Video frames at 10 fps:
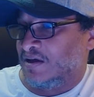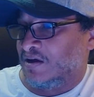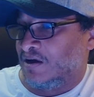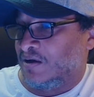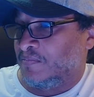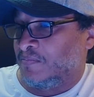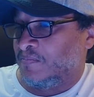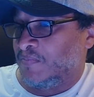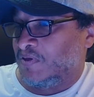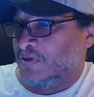
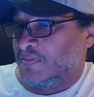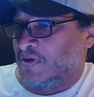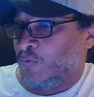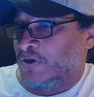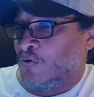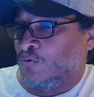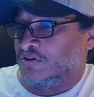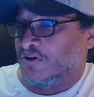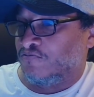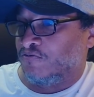that we
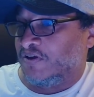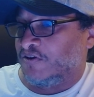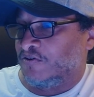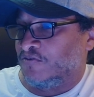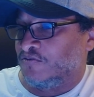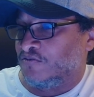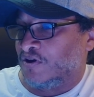old enough readers